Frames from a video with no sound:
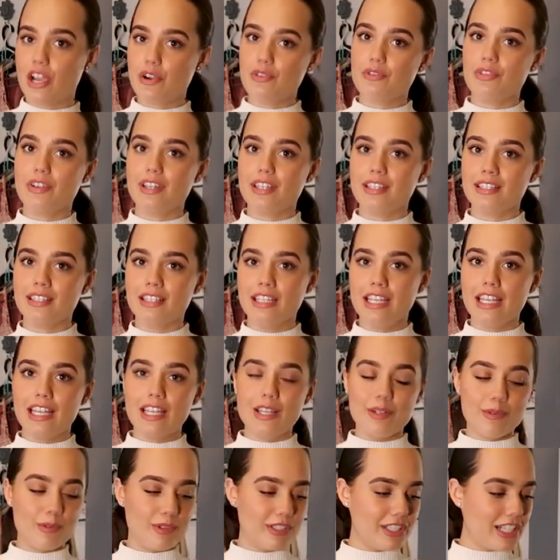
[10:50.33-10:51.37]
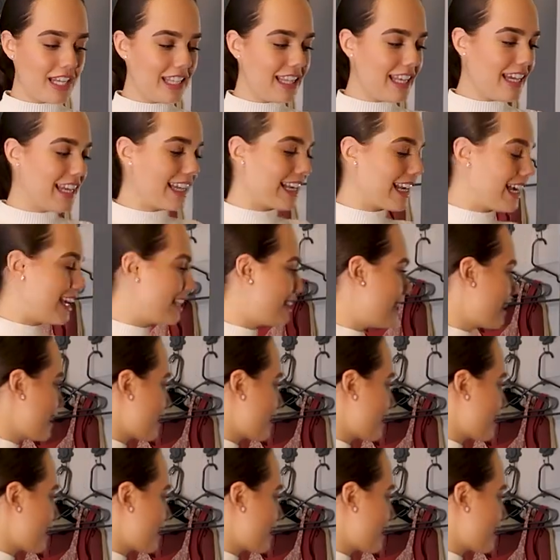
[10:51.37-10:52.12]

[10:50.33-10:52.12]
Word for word: outfit, which I like. I